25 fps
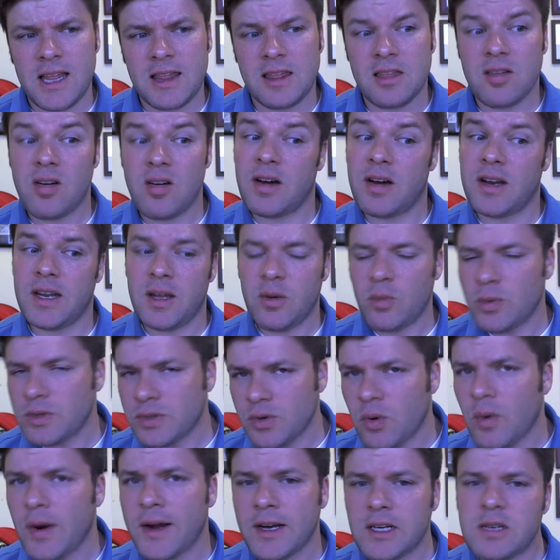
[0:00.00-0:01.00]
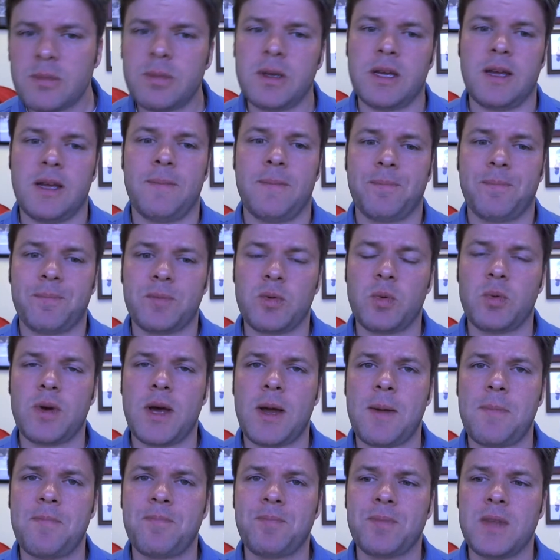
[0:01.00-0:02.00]
had thought it was going to be.
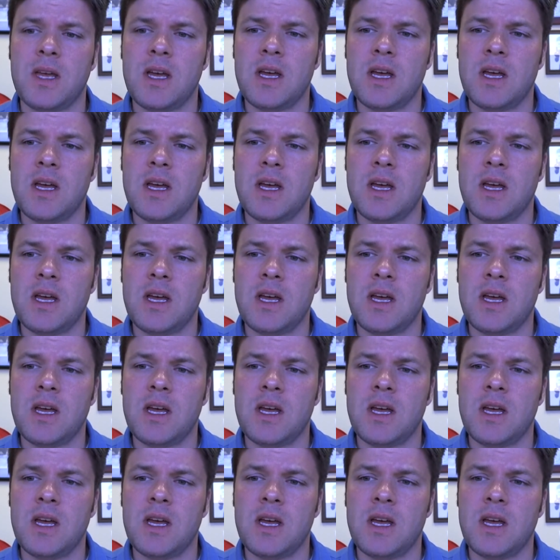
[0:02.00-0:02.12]
Okay.